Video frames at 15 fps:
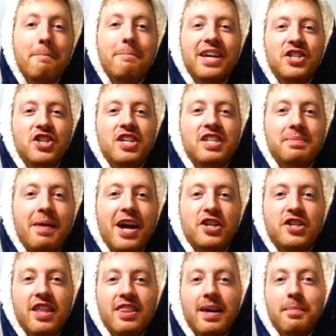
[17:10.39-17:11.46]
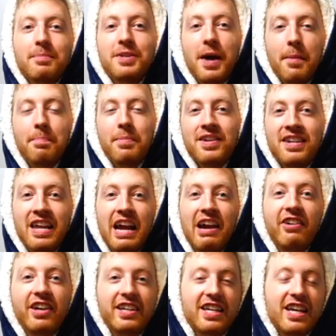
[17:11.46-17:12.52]
make sure to smash that thumbs up button. It
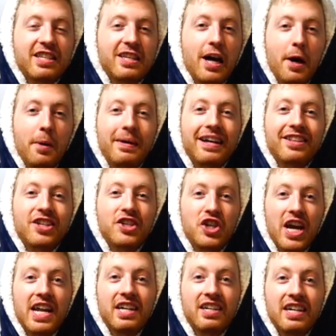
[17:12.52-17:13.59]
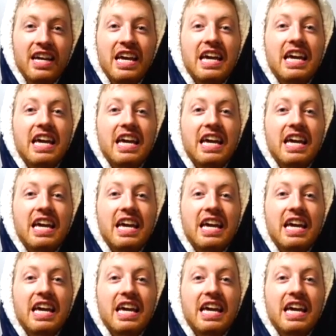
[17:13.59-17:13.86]
really does help out the channel.